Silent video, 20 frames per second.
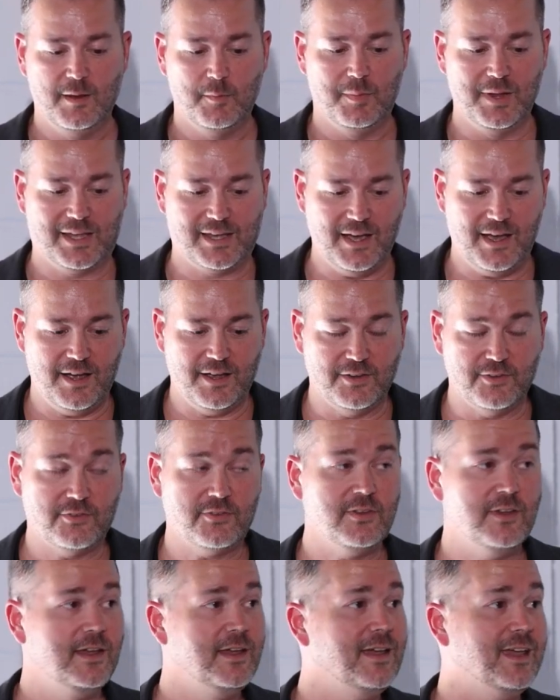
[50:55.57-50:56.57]

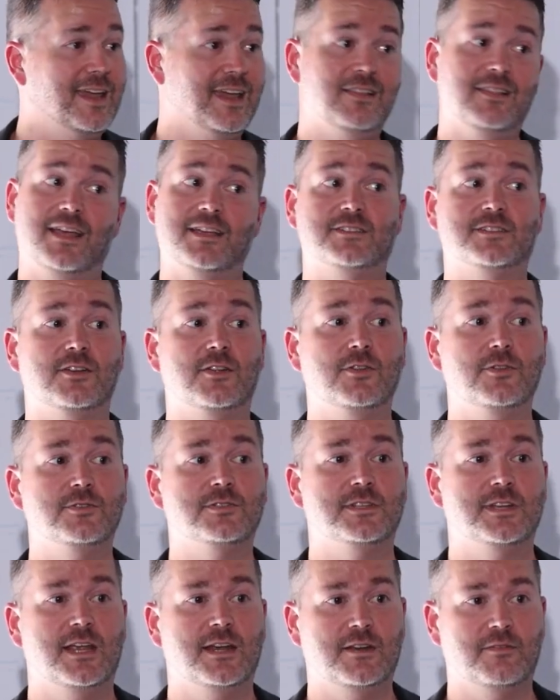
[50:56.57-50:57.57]
Because it likes to
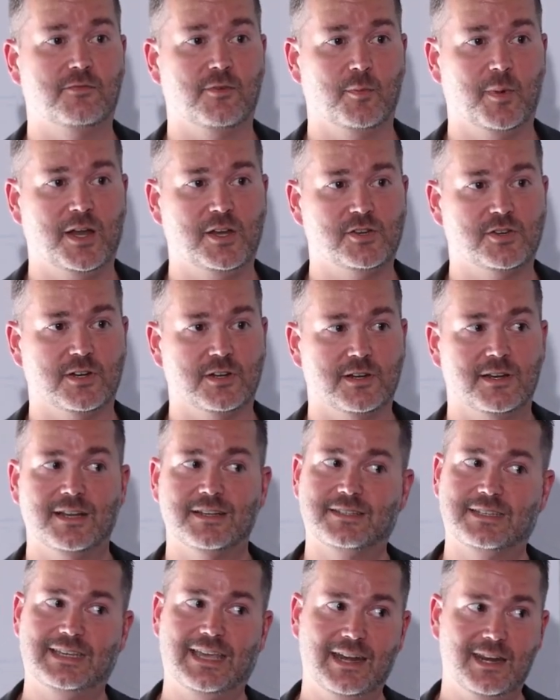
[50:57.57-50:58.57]
hallucinate information.
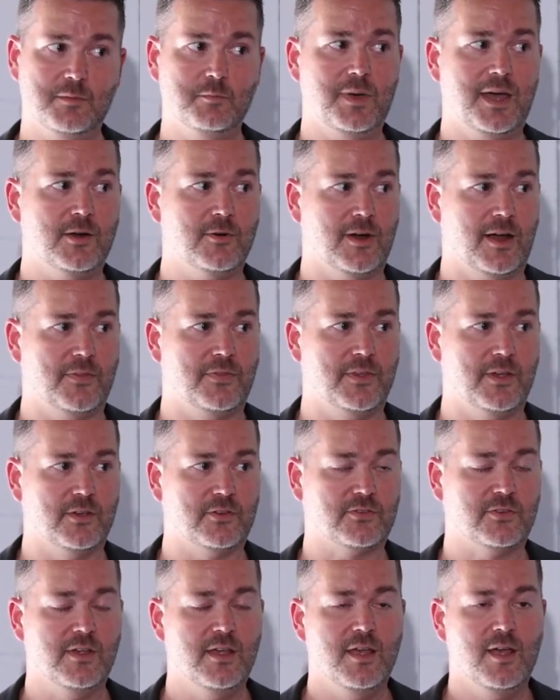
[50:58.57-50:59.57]
It's getting better at
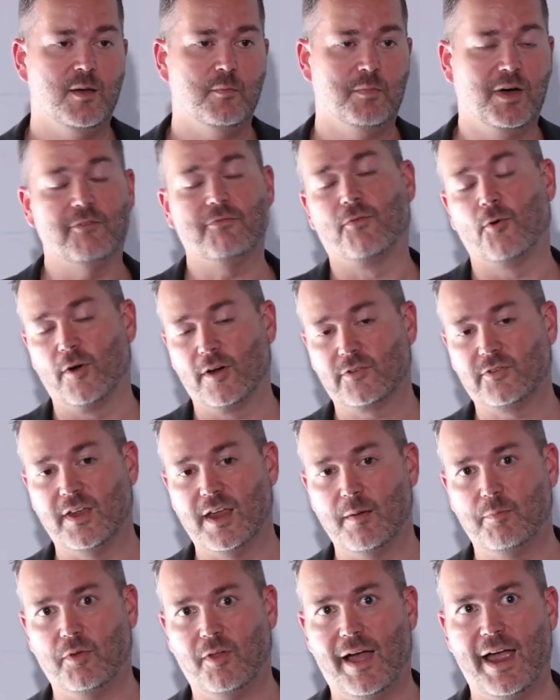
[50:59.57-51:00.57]
this, but for
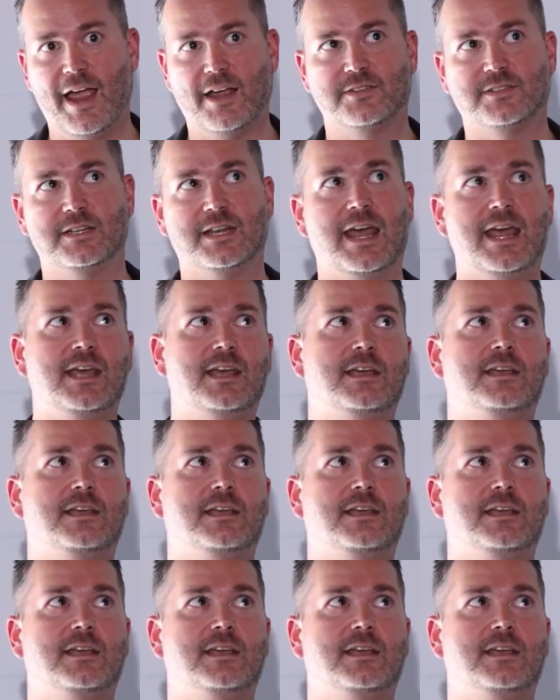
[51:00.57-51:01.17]
example, I asked it, hey,